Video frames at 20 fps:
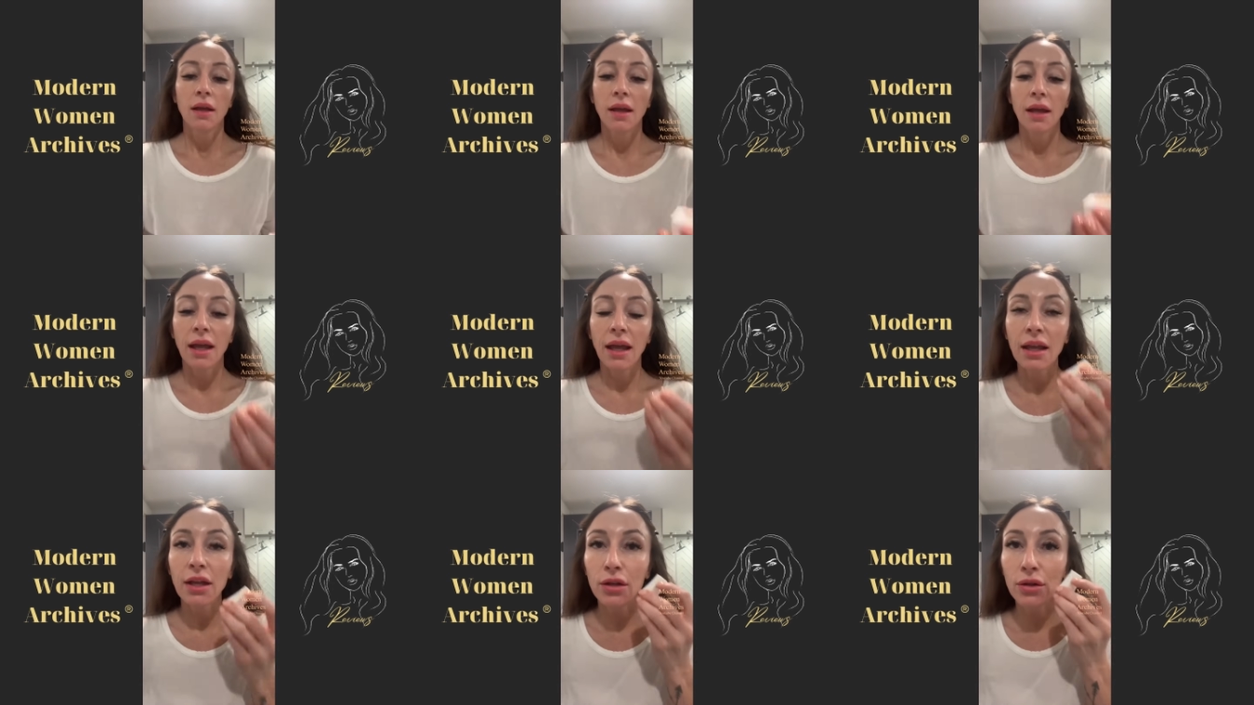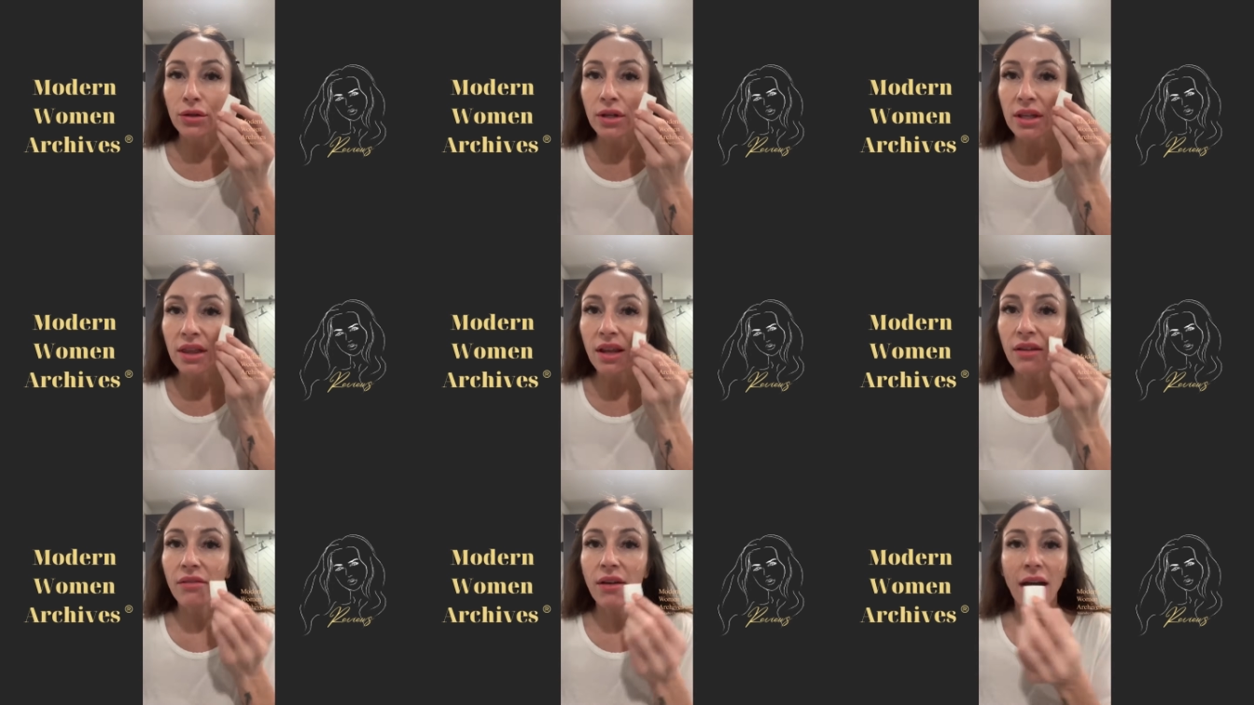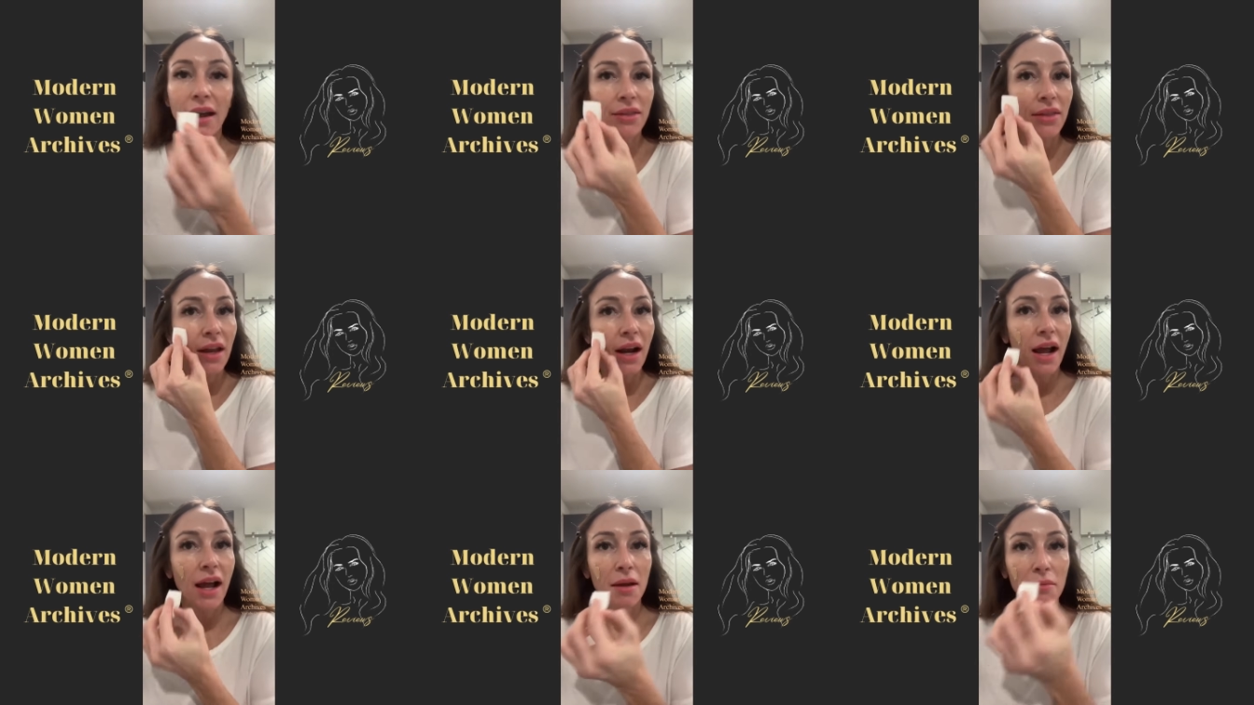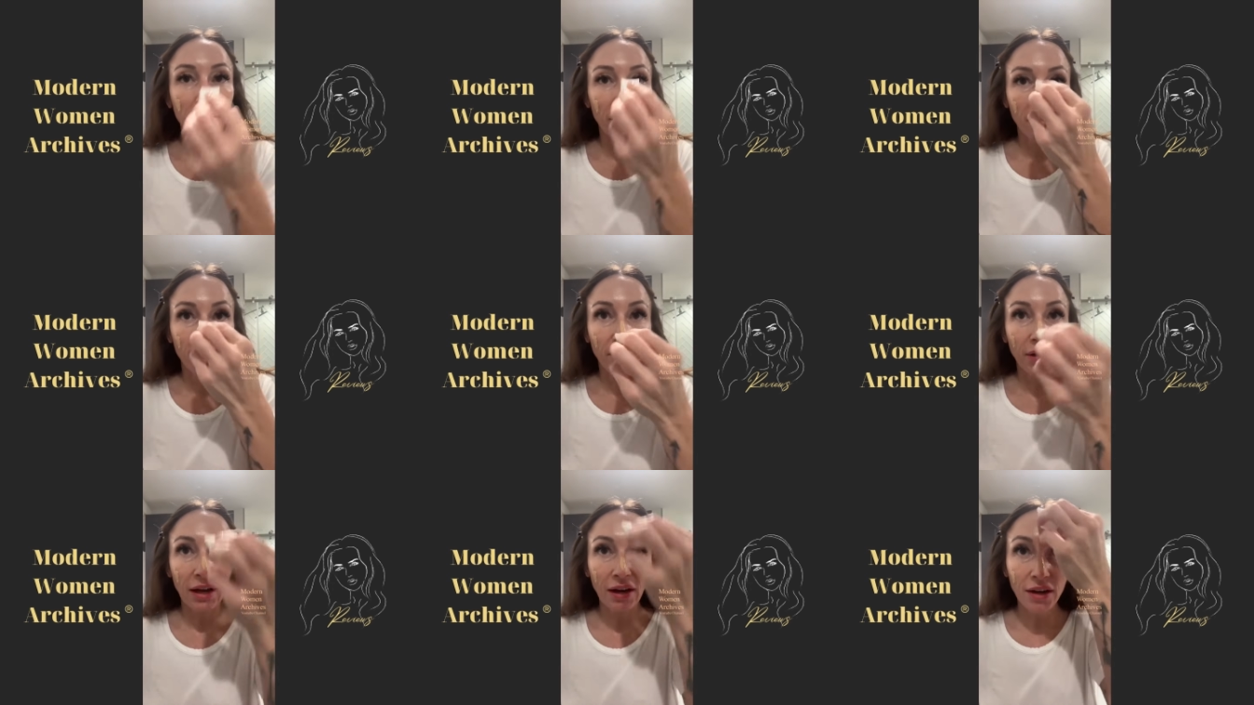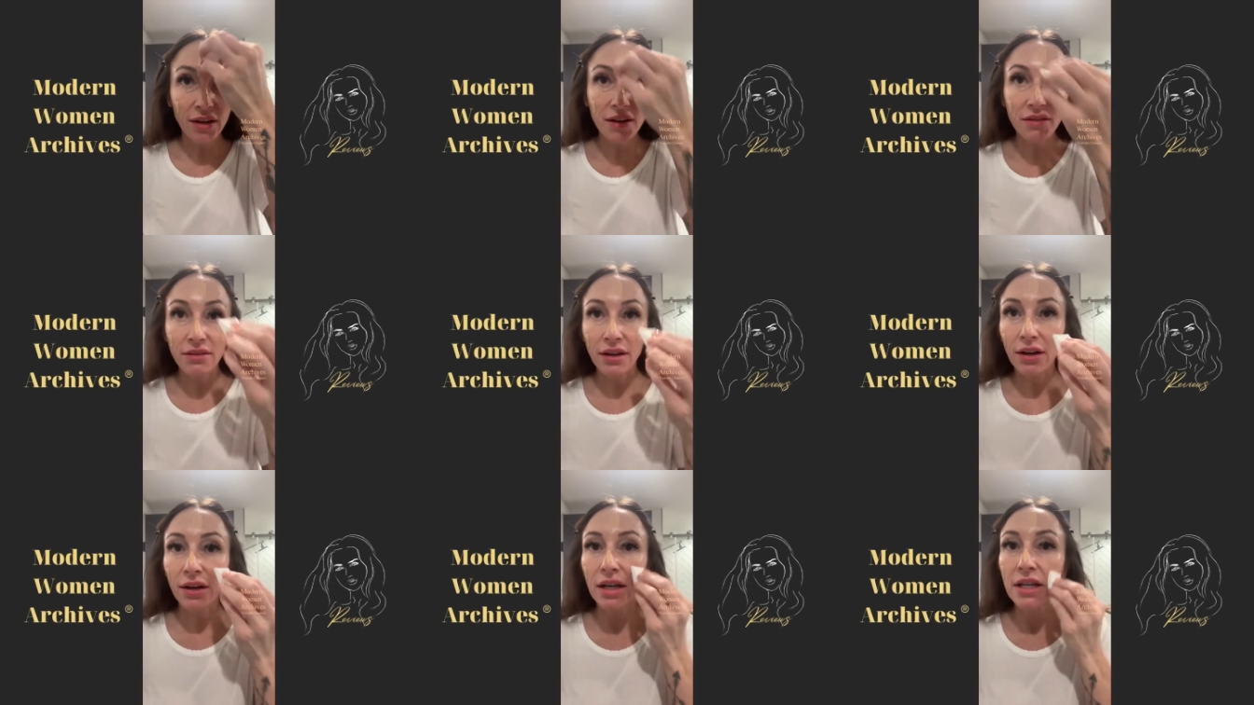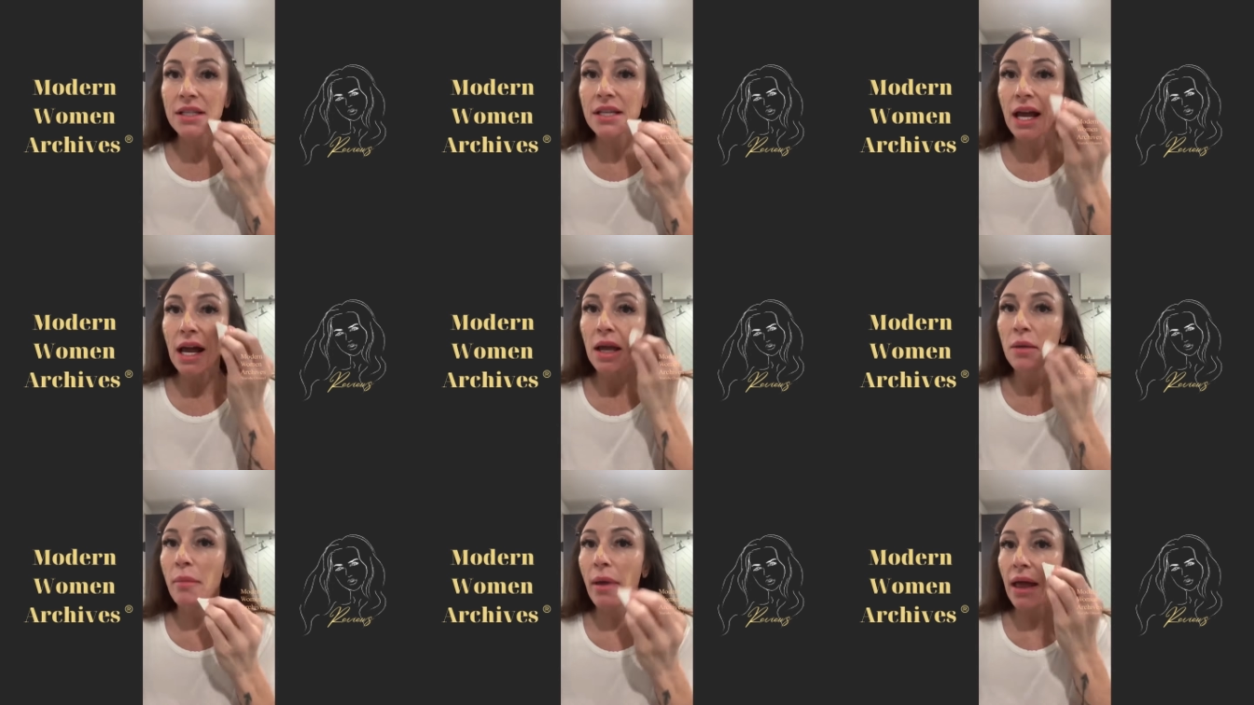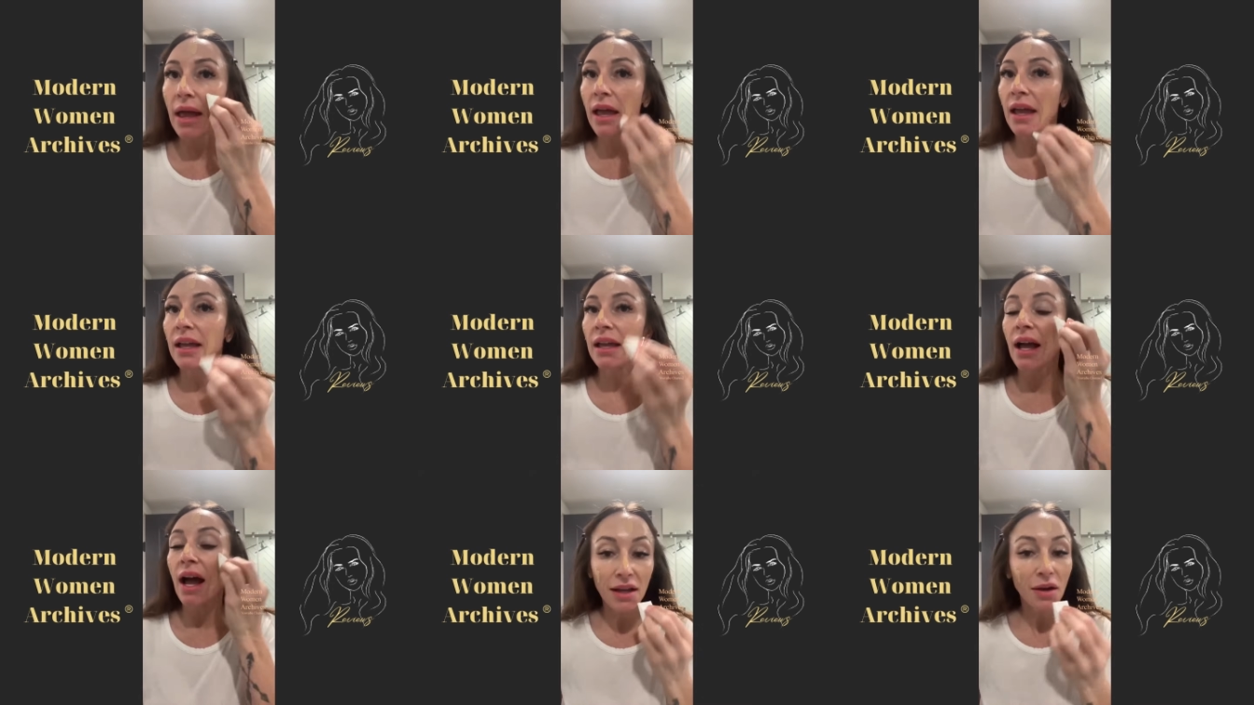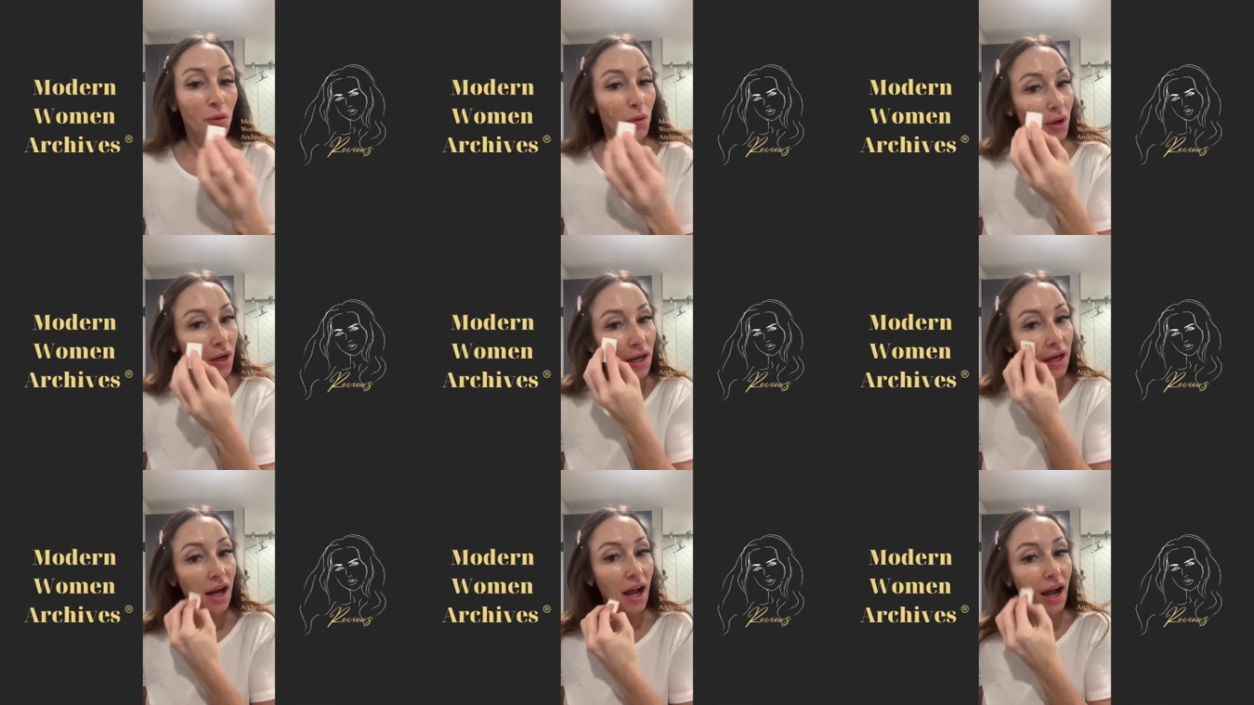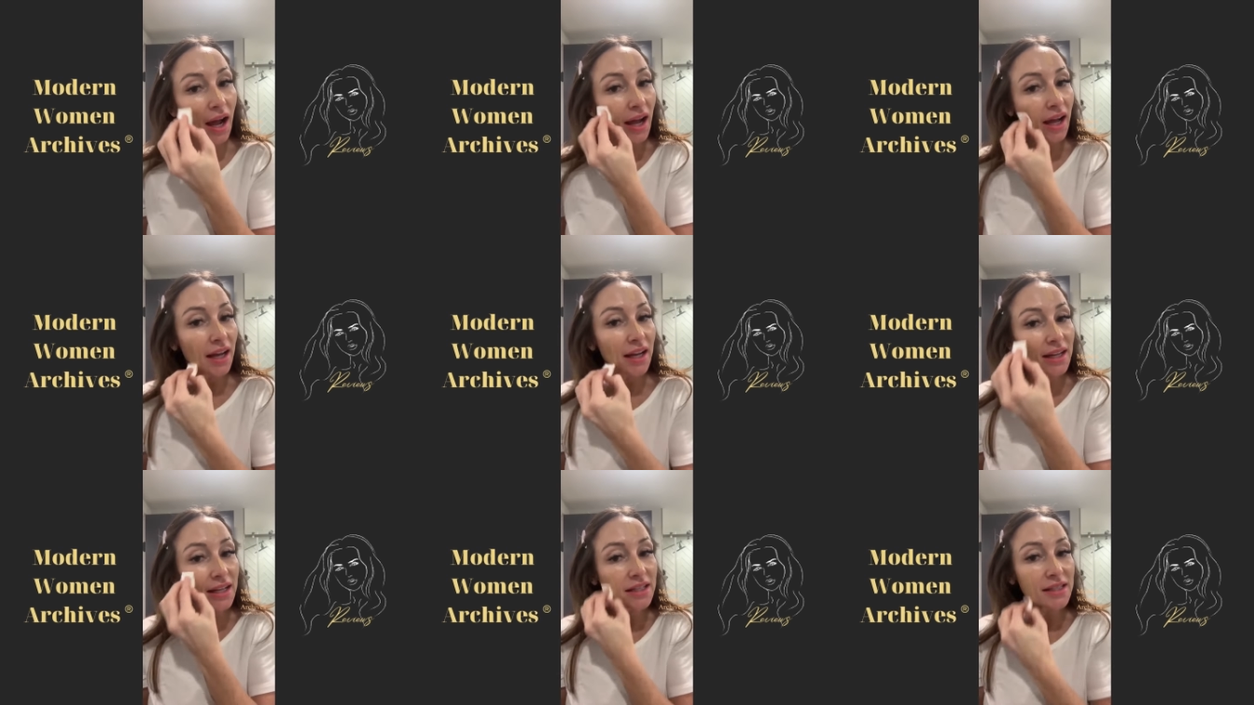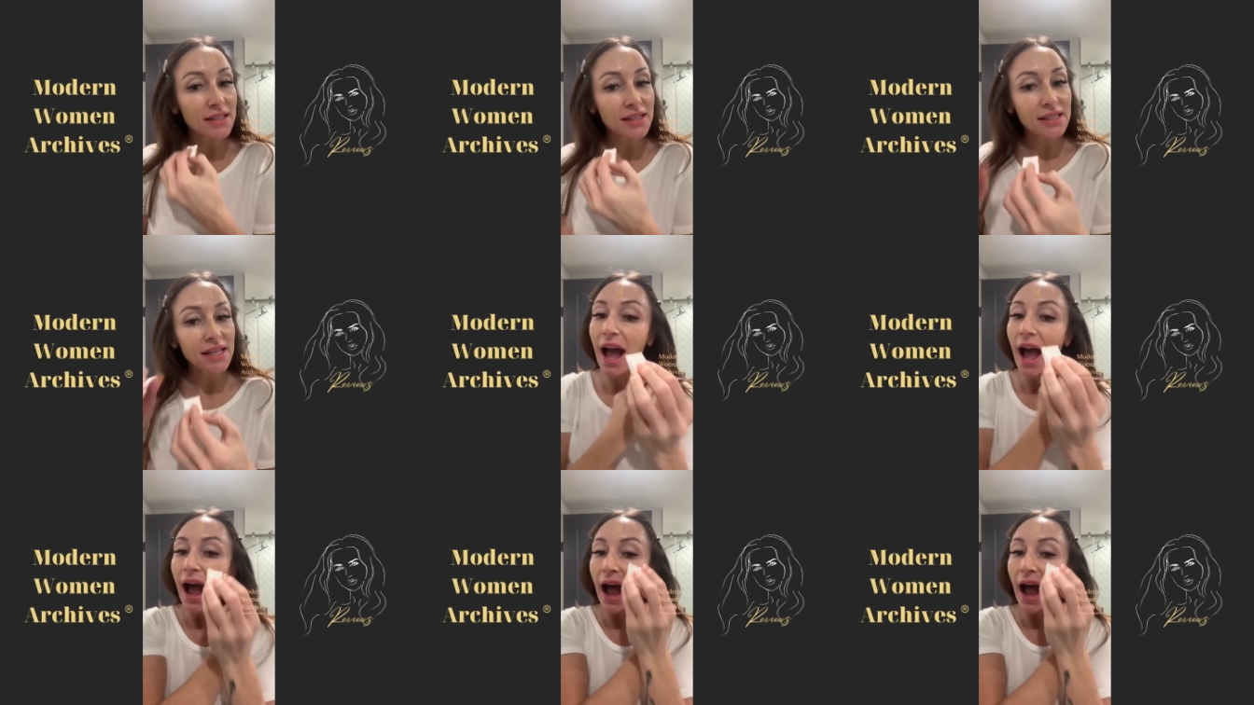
including the fact that I'm very, very type A, organized.